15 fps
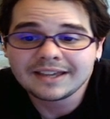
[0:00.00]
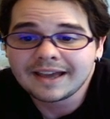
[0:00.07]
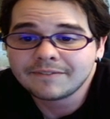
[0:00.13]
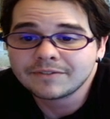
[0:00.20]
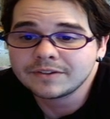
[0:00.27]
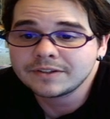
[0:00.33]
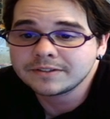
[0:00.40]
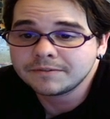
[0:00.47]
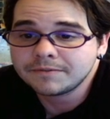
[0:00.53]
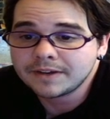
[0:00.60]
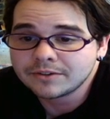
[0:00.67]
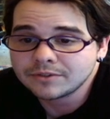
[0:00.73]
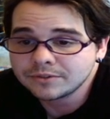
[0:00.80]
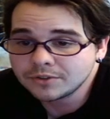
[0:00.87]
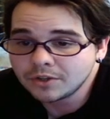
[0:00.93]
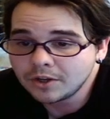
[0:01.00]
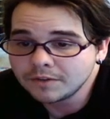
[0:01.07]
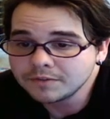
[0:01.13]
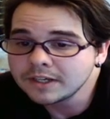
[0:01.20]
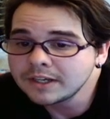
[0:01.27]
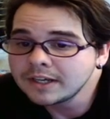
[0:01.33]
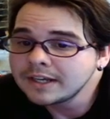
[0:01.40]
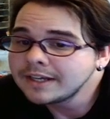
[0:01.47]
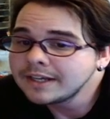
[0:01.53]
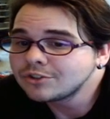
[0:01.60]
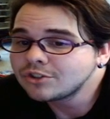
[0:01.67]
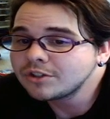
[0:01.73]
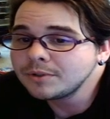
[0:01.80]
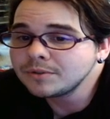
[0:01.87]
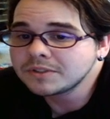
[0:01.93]
after this effect resolves,
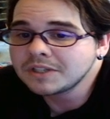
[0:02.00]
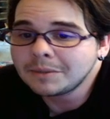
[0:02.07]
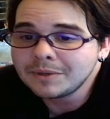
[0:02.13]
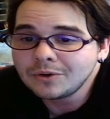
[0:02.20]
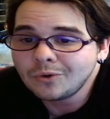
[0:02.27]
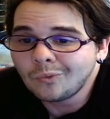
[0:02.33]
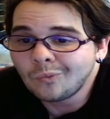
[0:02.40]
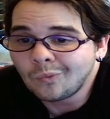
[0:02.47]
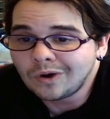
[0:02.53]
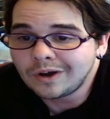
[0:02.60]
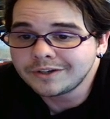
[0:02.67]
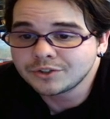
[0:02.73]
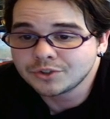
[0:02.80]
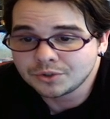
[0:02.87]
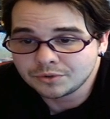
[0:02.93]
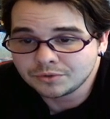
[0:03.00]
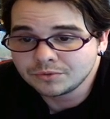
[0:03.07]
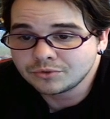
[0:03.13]
tribute summon 1 True